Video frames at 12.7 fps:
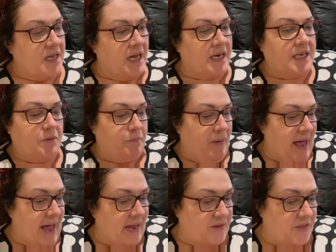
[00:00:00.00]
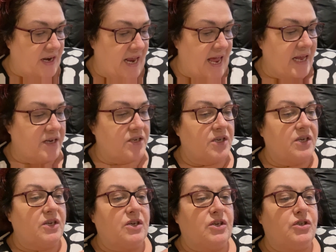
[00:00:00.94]
A little pack that had
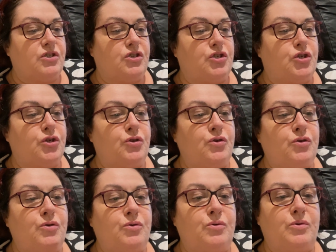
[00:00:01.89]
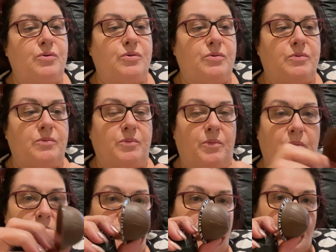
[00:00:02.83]
2
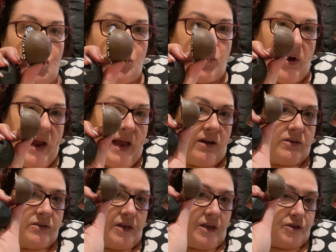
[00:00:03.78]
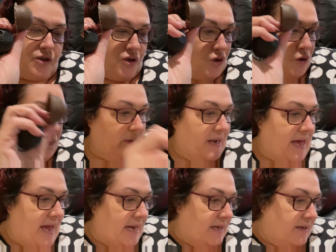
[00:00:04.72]
brown and 2
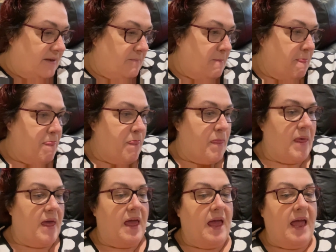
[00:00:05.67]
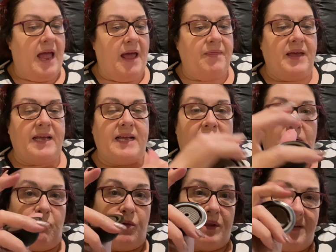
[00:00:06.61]
black, and they
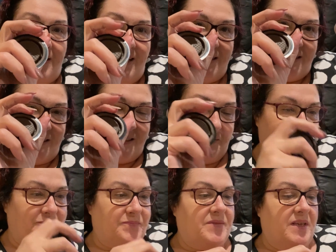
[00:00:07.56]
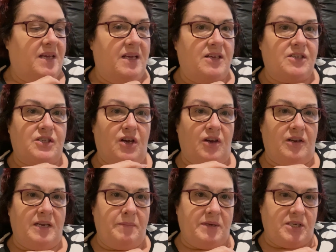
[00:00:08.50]
come with lids. So
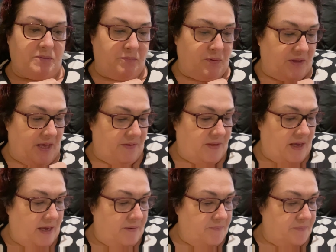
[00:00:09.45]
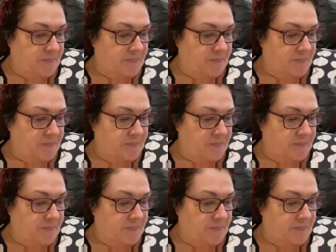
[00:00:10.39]
let me just put that there.